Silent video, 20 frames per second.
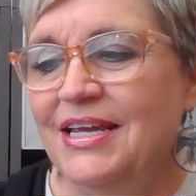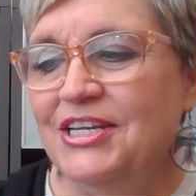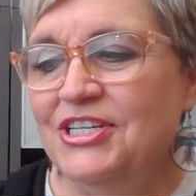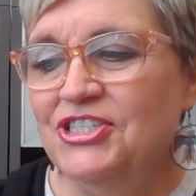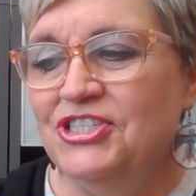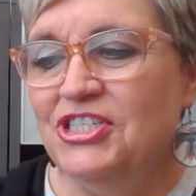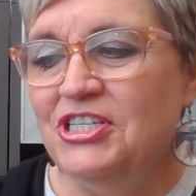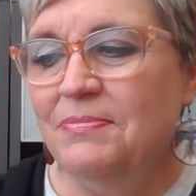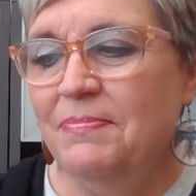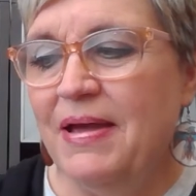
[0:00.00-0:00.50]

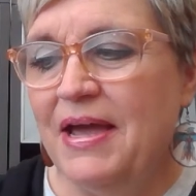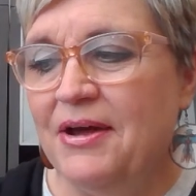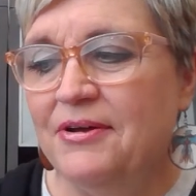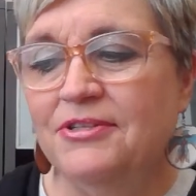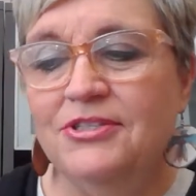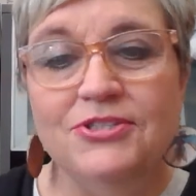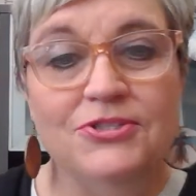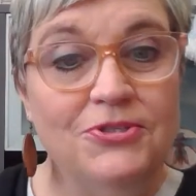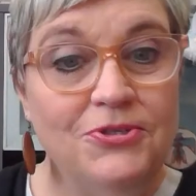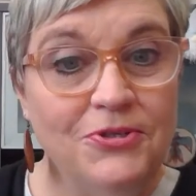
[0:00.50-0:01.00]
She
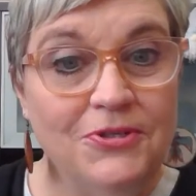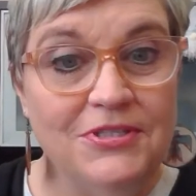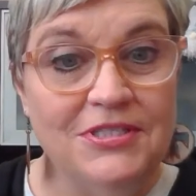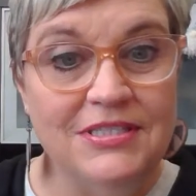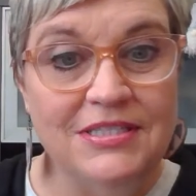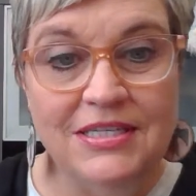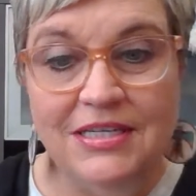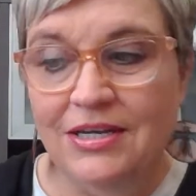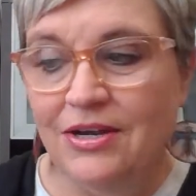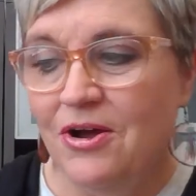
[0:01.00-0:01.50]
bounced
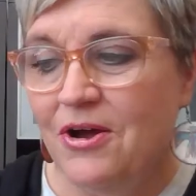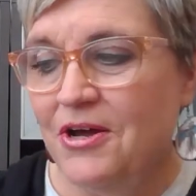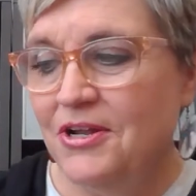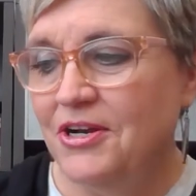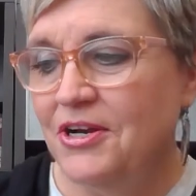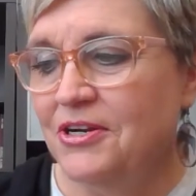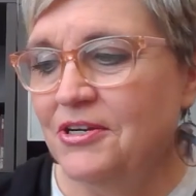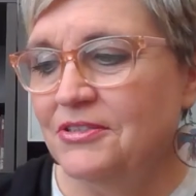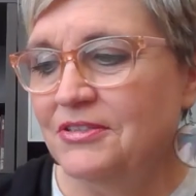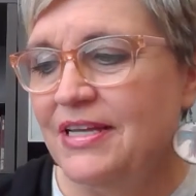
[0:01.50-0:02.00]
Tootsie on
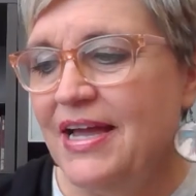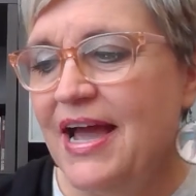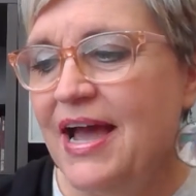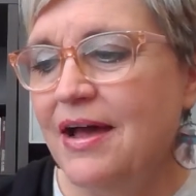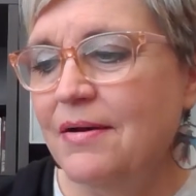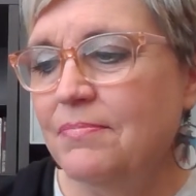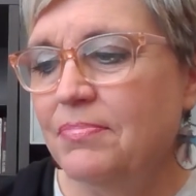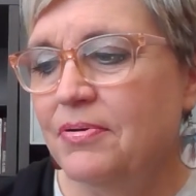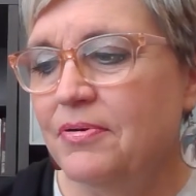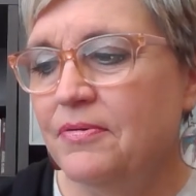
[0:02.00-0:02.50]
her
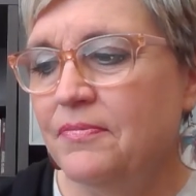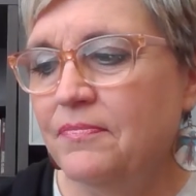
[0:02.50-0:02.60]
lap.